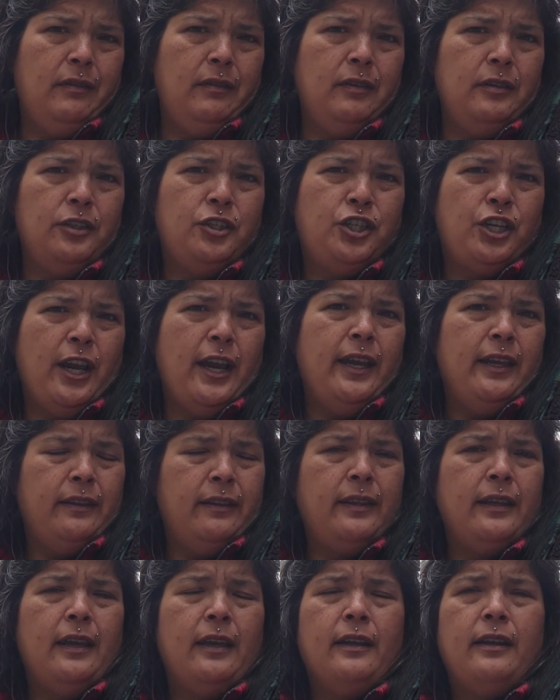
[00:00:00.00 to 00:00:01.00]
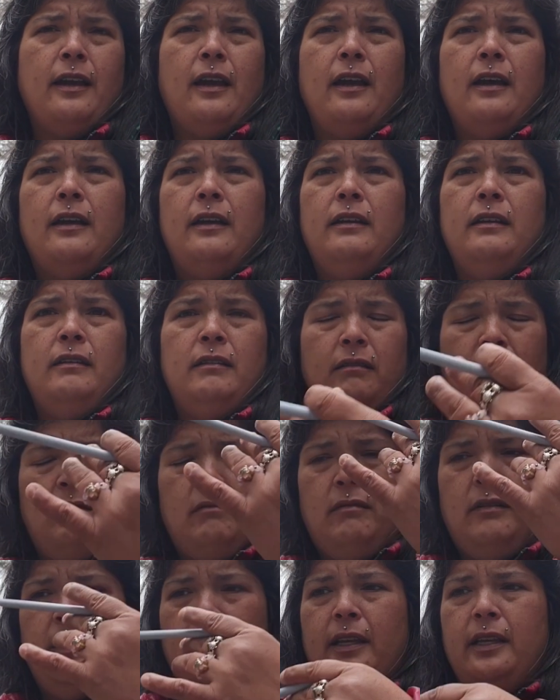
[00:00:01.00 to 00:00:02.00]
jet that
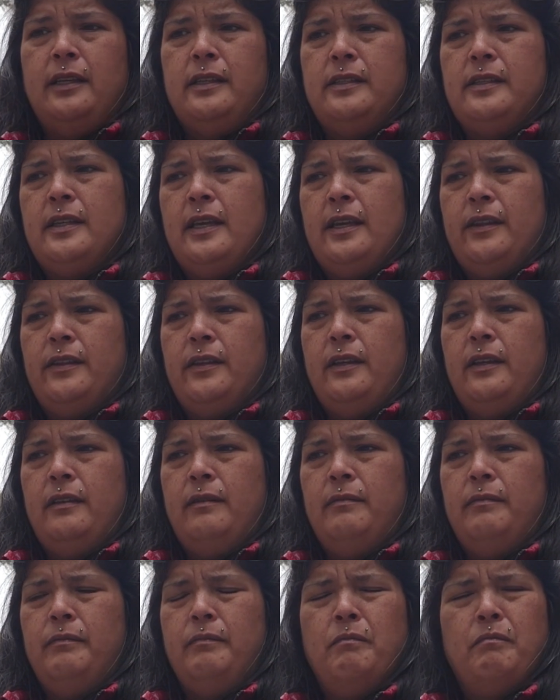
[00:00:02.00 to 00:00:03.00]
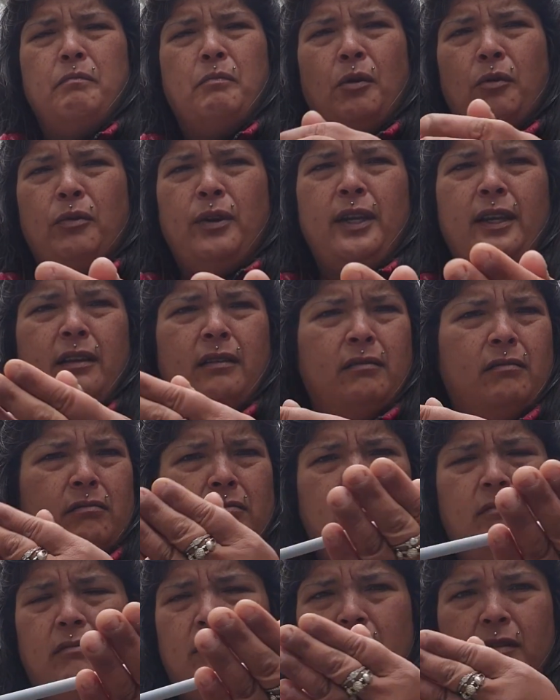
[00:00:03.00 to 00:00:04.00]
is, like, the Marine,